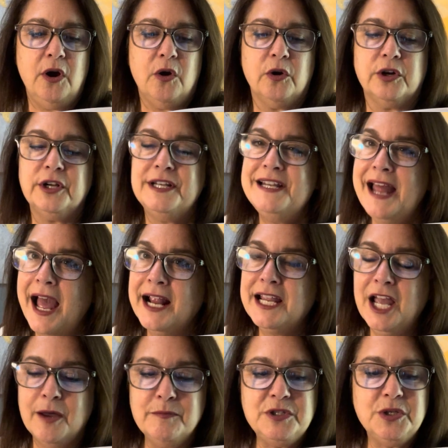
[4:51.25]
or could not
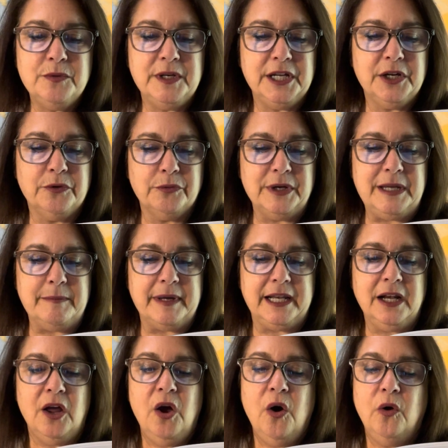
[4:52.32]
come to an
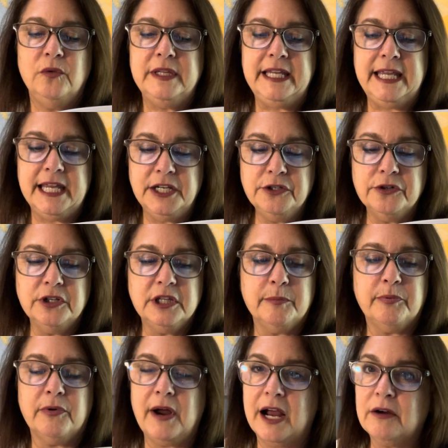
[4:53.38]
agreement only hindered the
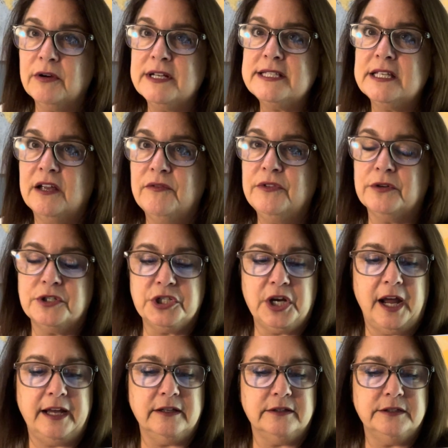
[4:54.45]
progress of their
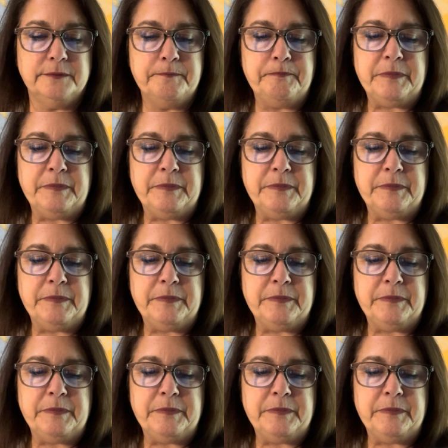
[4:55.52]
child.